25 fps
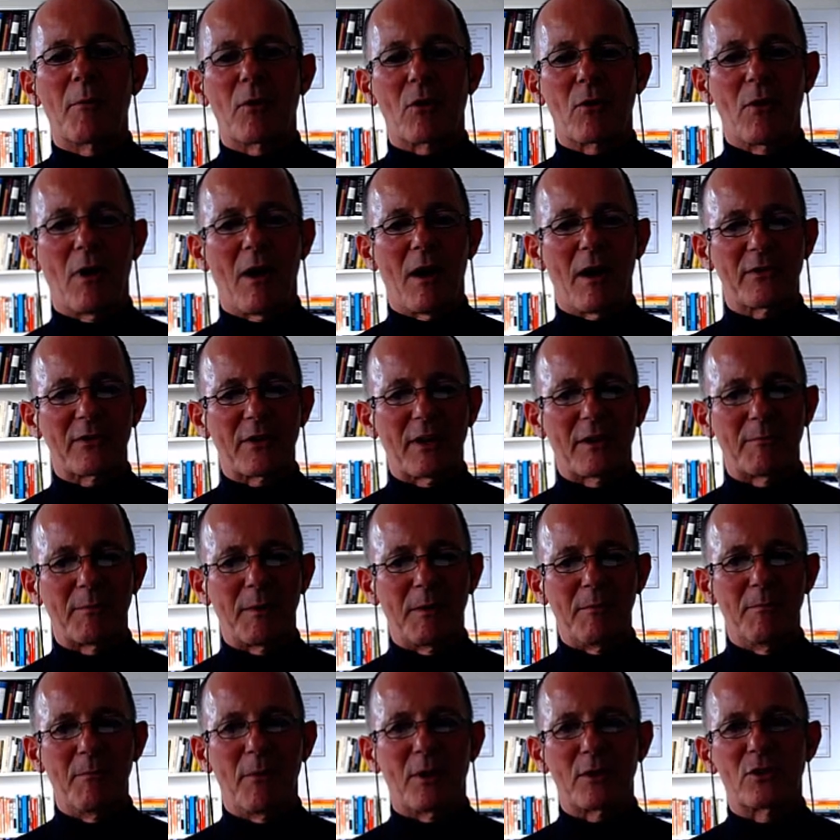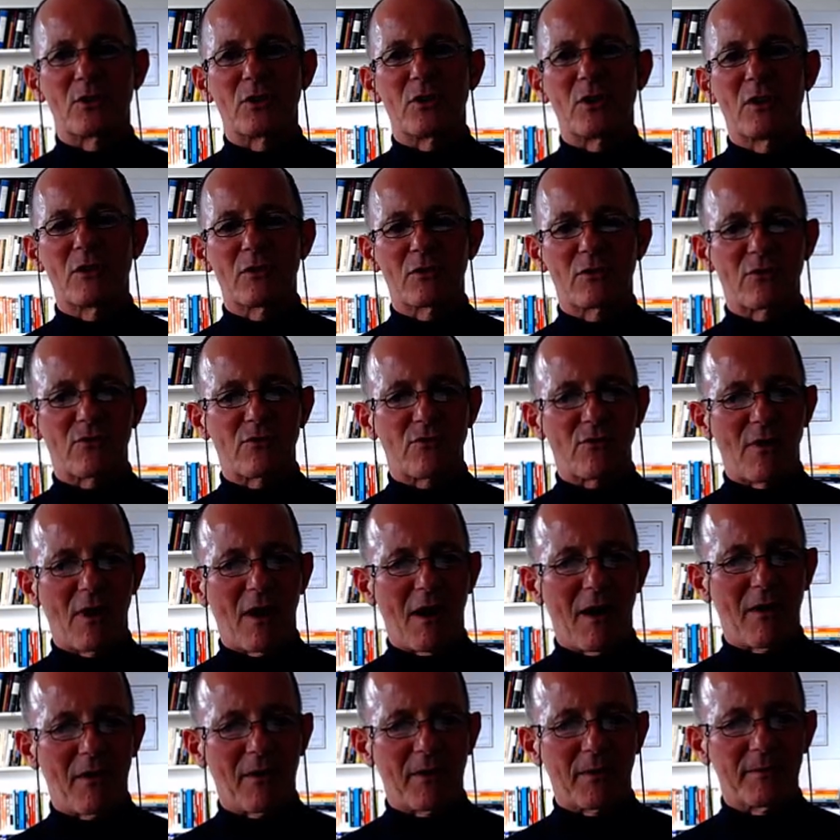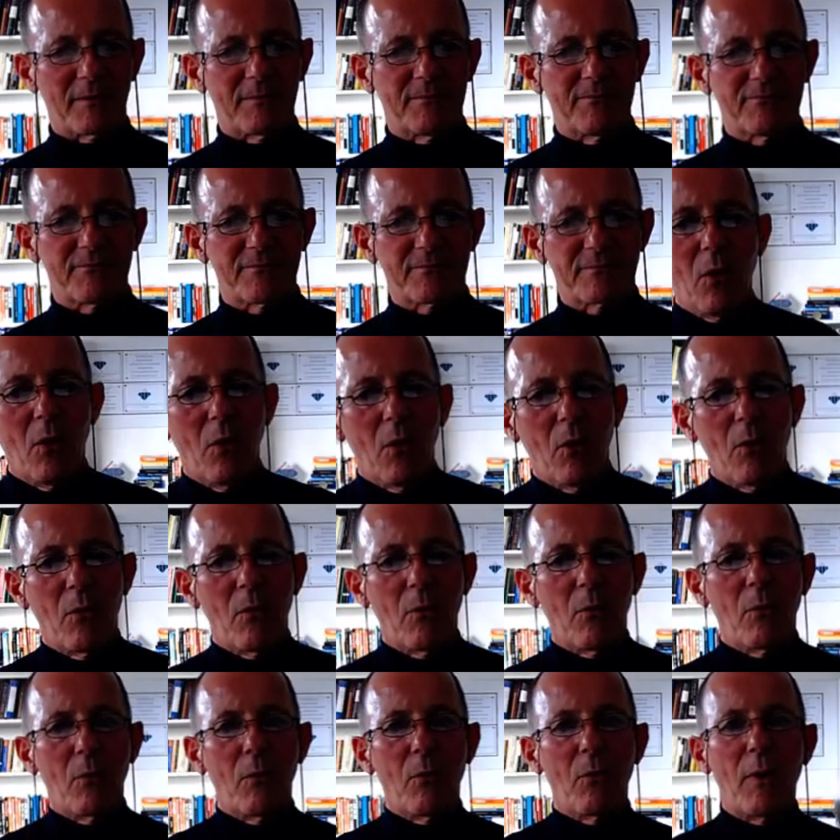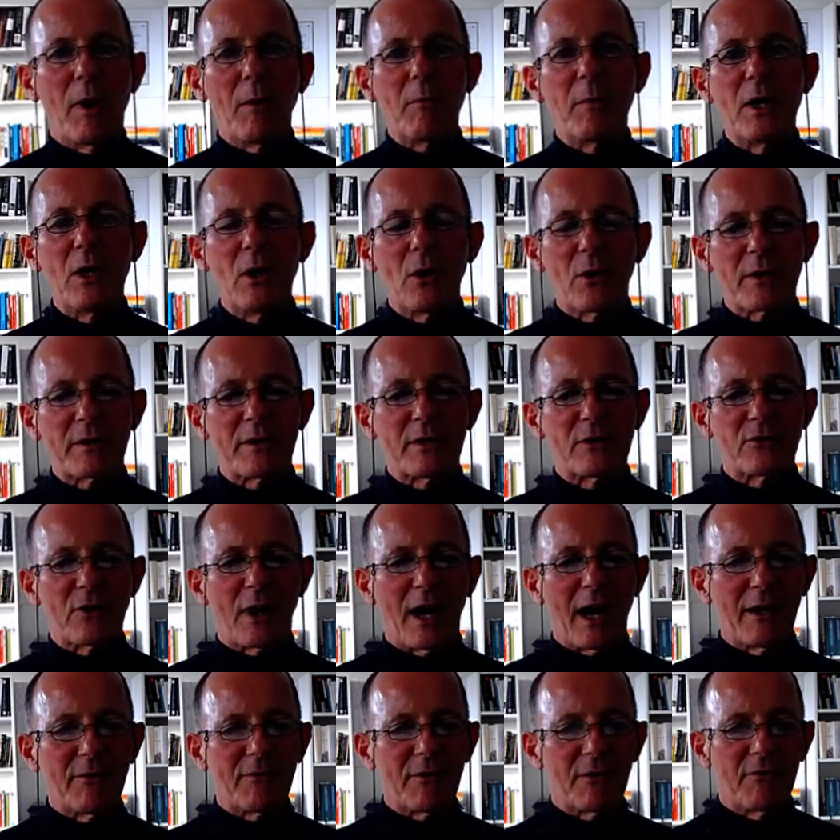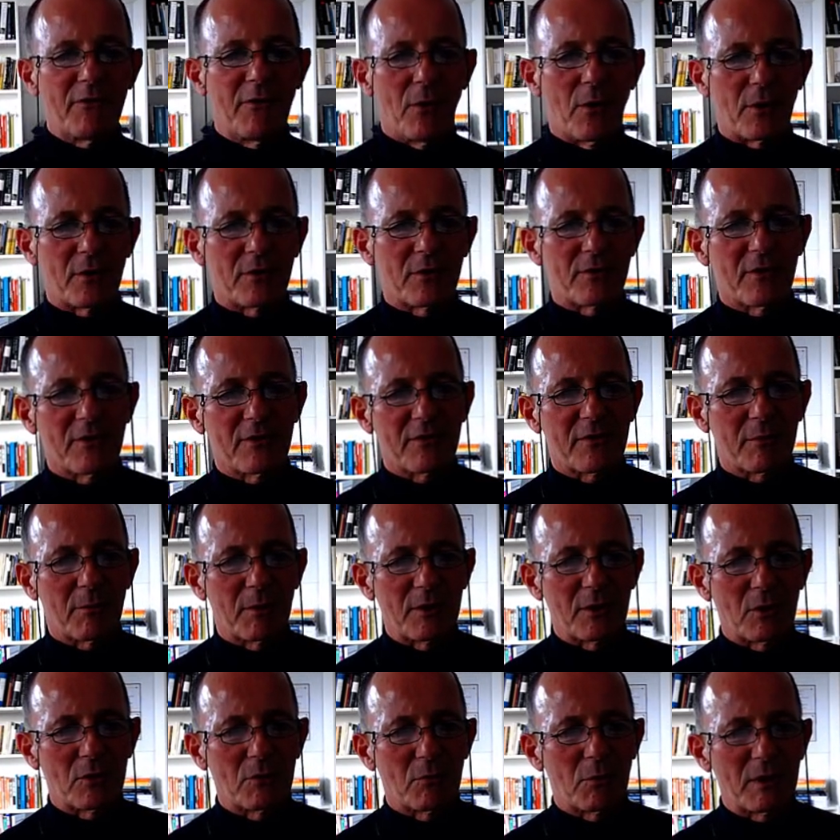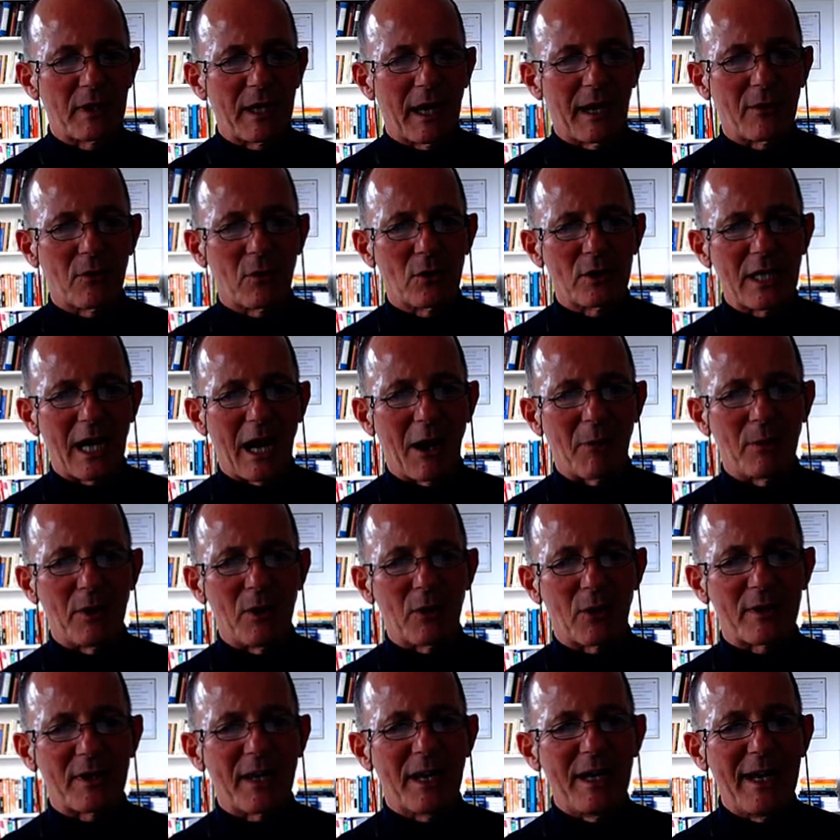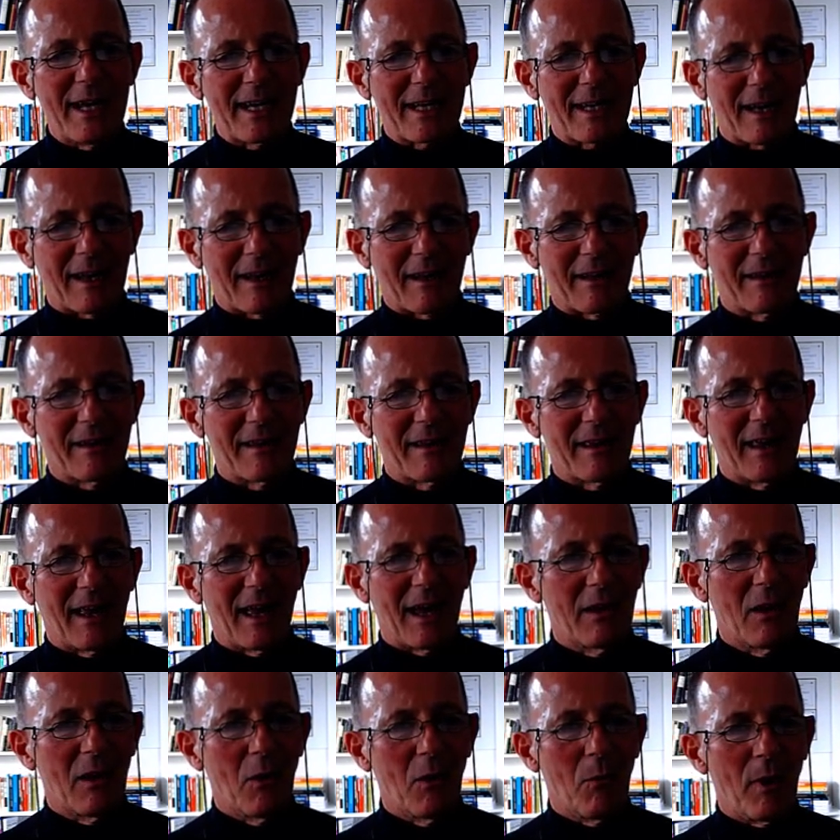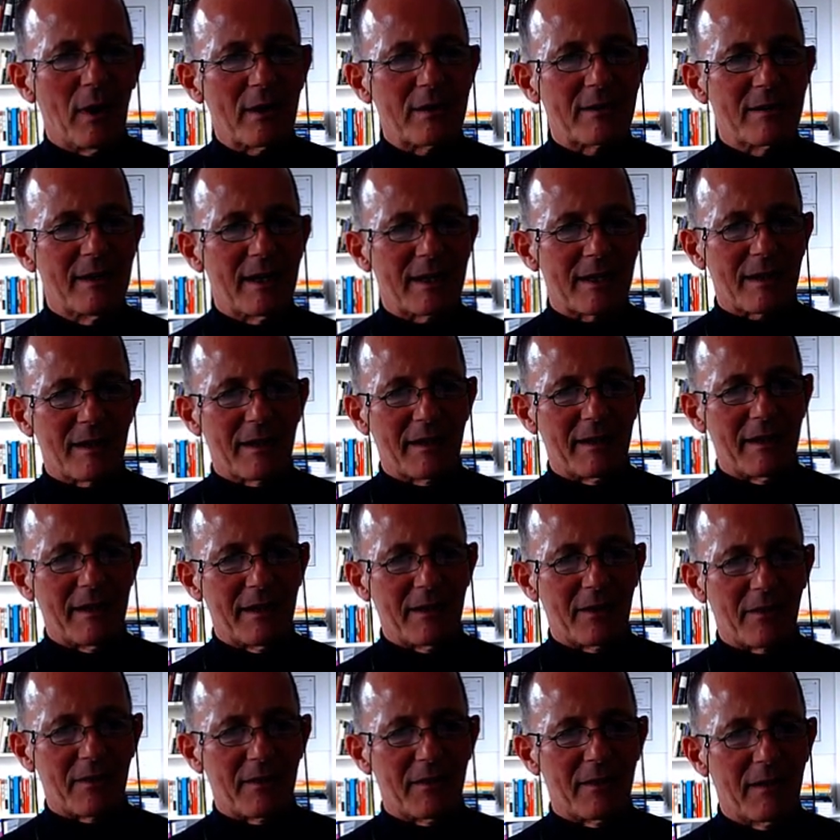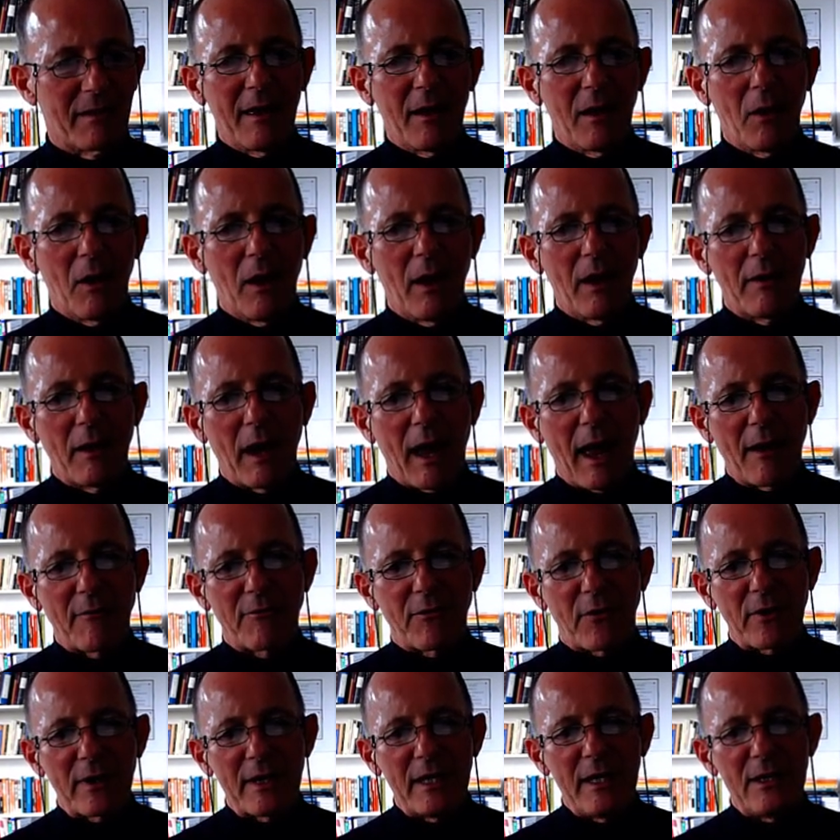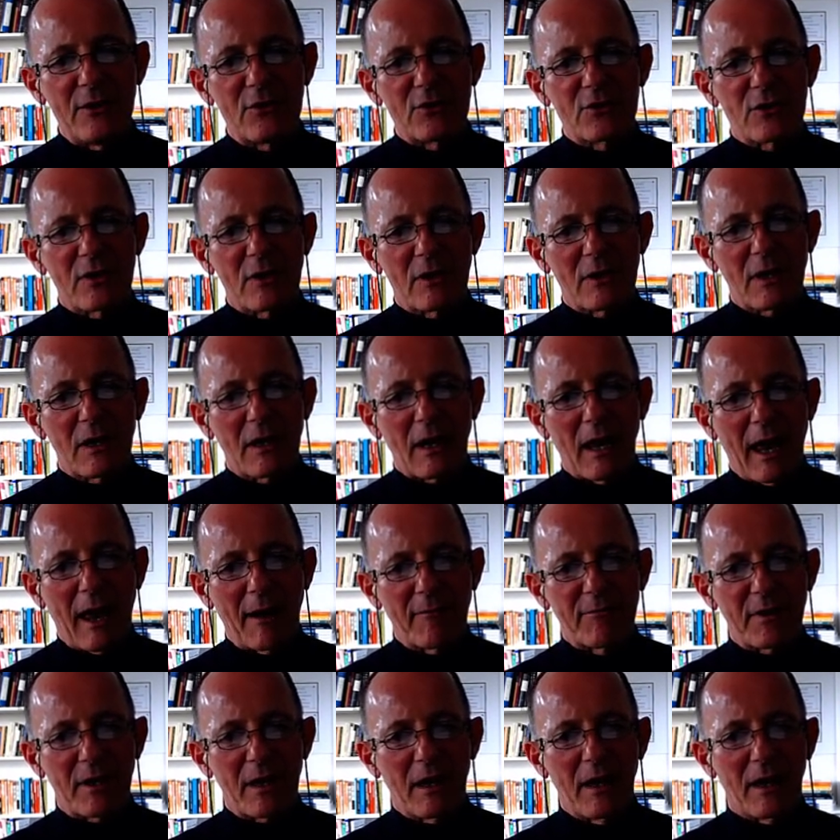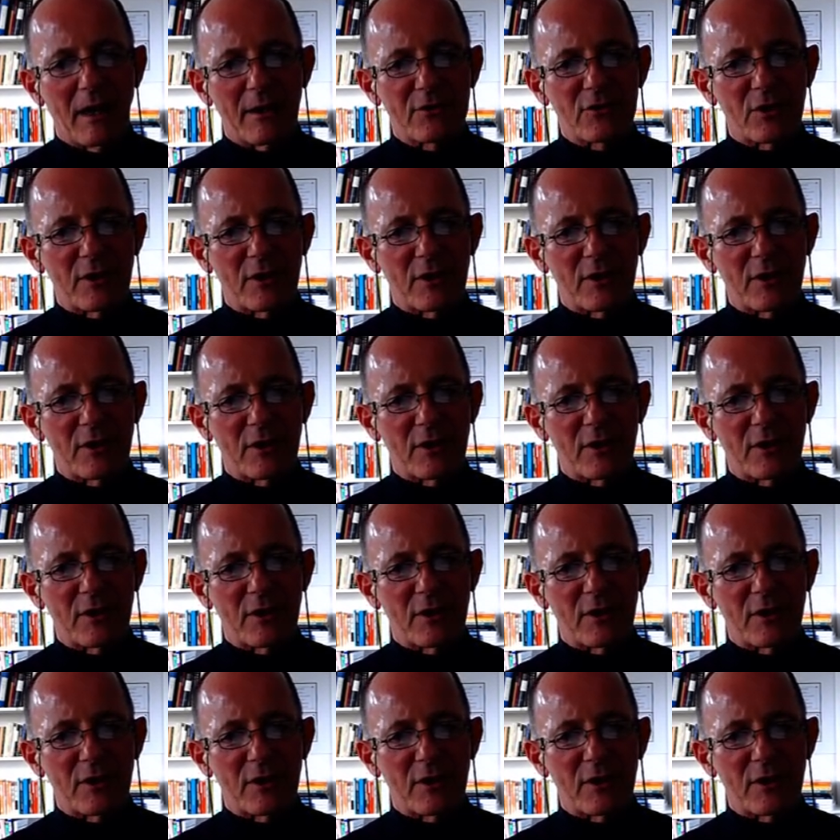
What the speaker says: across as being much stronger. When we look at the driving forces, we then go down, we look at the little. And what's little here? And for each of the cluster,